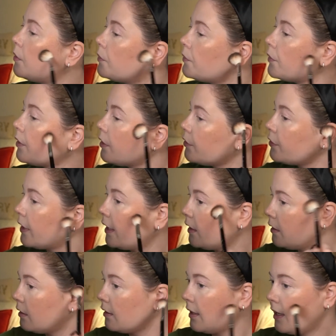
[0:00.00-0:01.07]
So I'll try
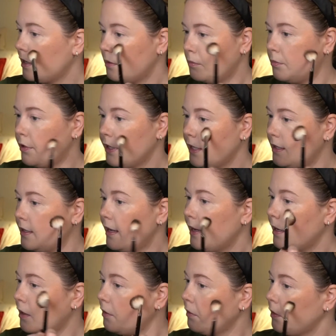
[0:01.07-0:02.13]
to kind of bring it
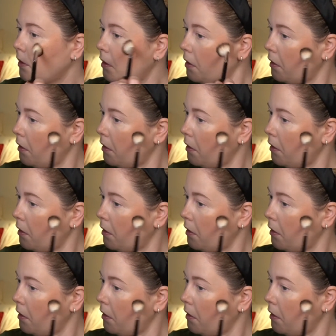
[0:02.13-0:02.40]
down